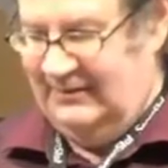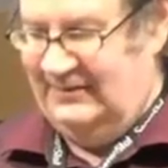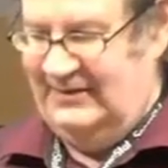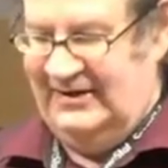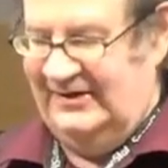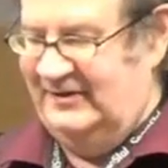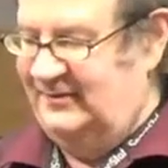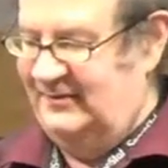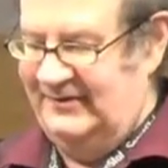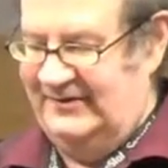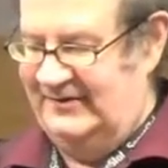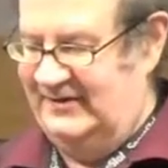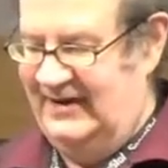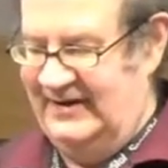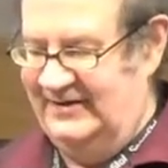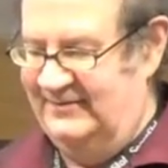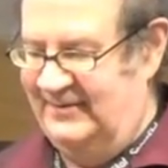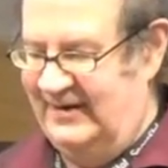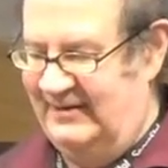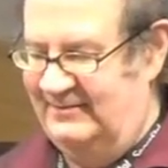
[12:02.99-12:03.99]
This was
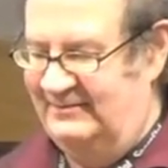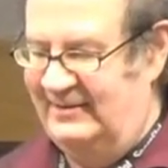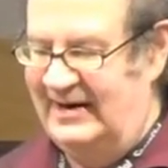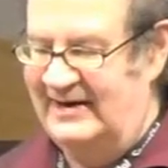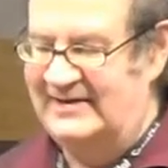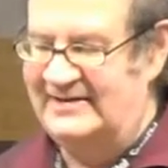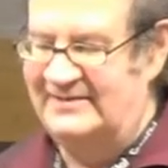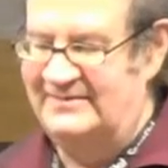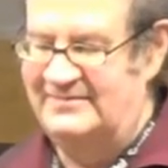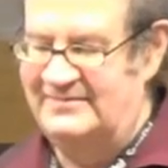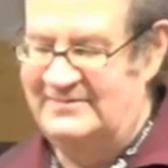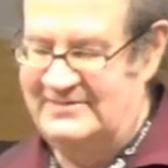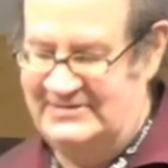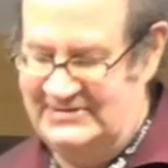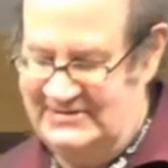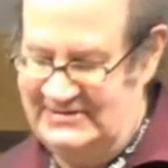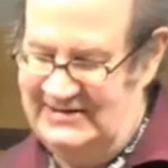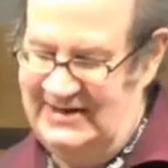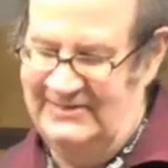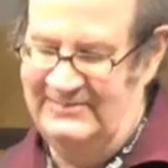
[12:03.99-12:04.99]
done by random
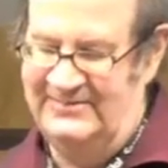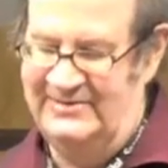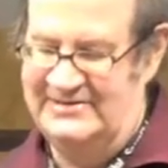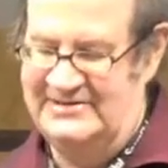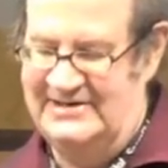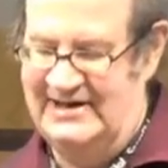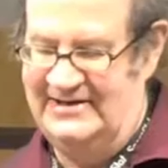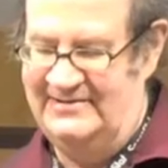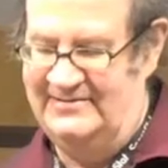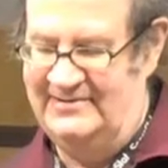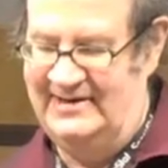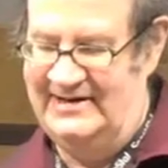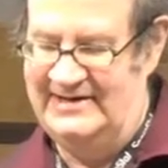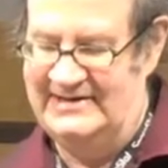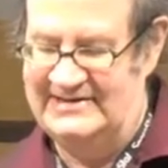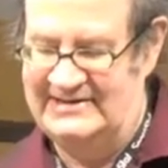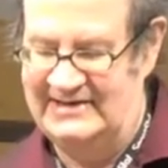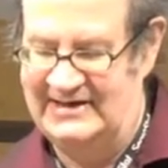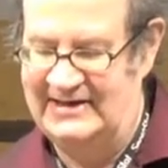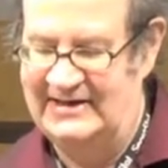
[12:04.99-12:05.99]
number
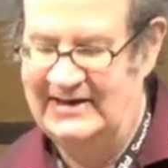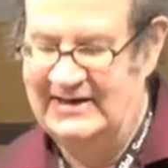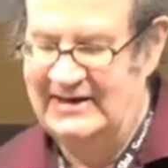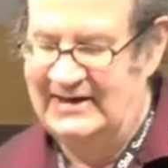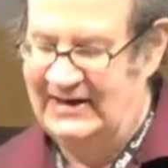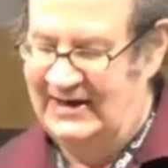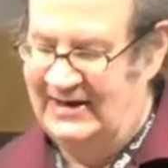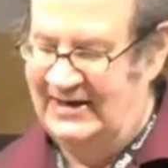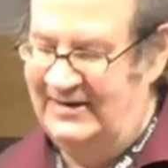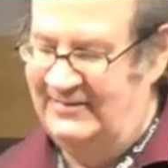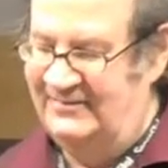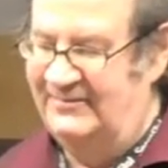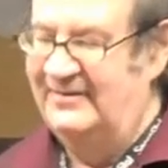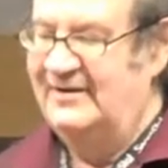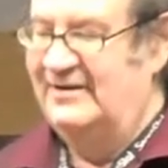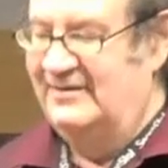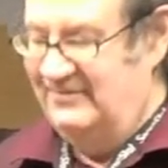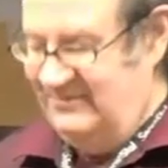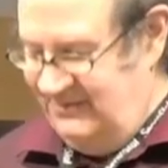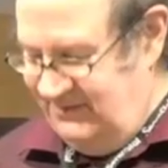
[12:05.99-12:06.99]
generator. I
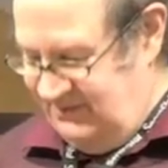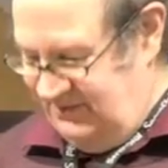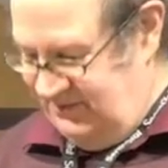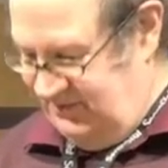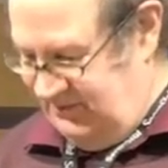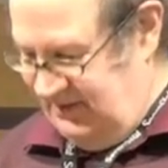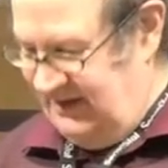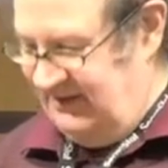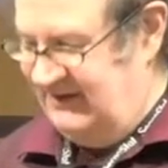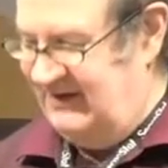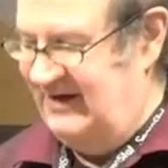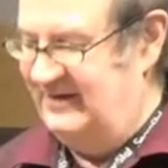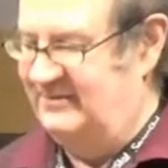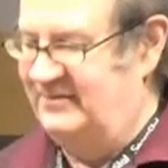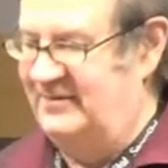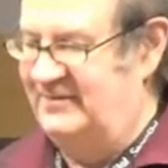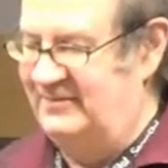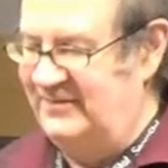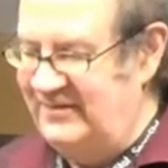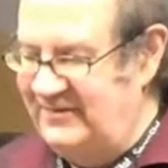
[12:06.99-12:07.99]
said
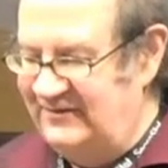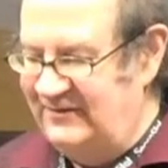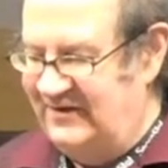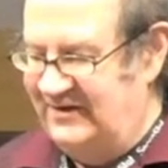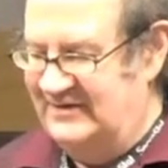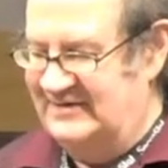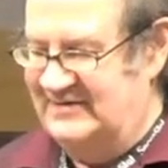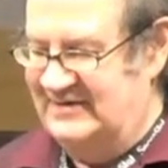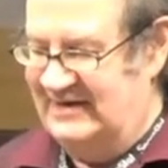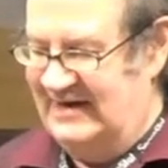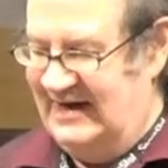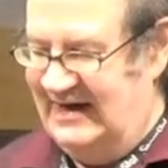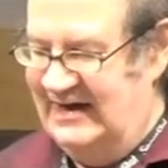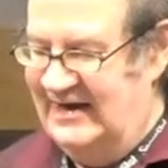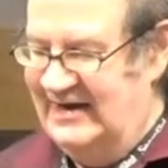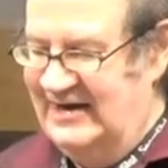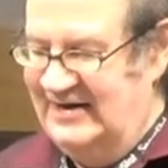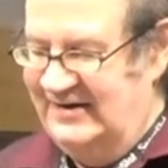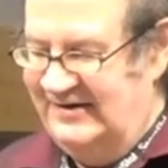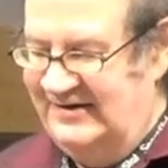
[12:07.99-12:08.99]
we'll move on to that.
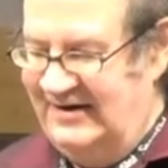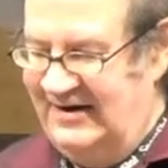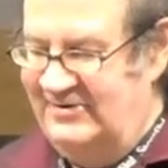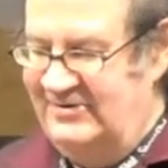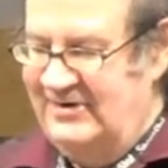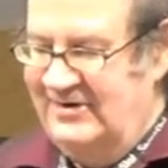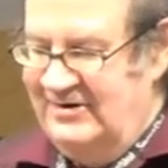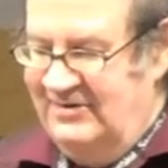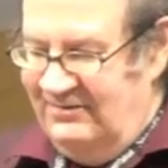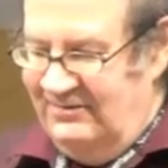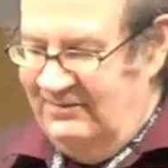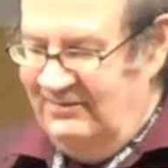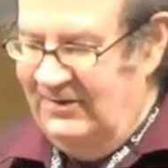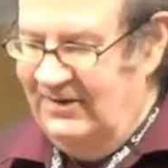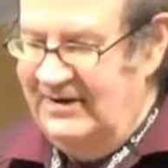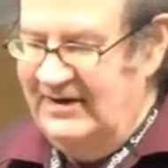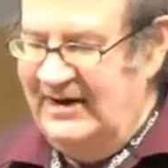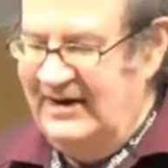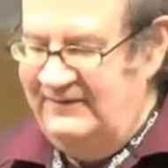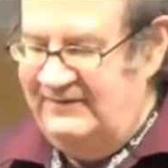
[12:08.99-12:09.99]
So
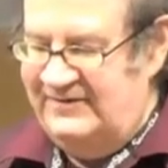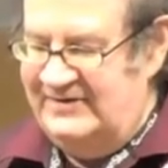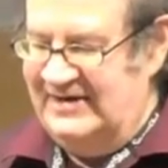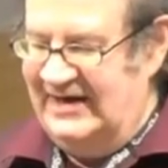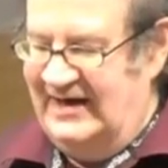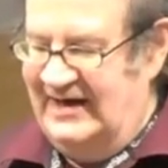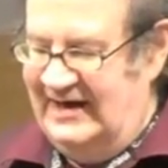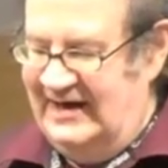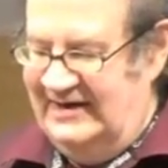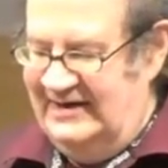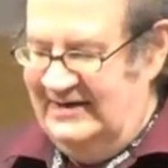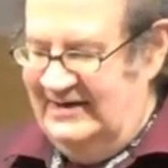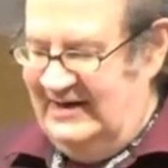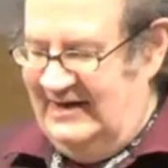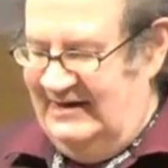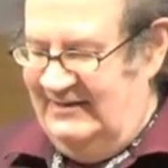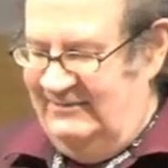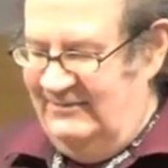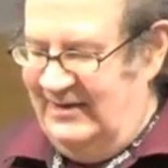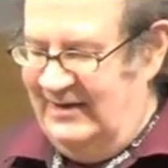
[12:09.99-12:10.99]
what I've done
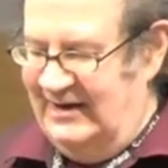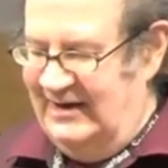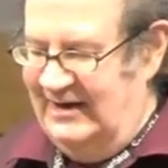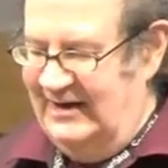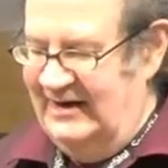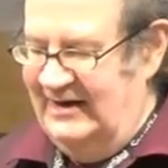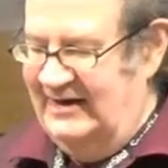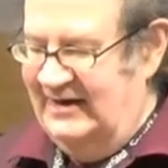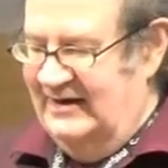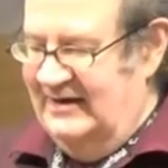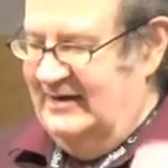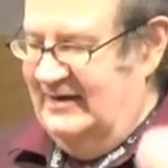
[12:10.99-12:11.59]
in my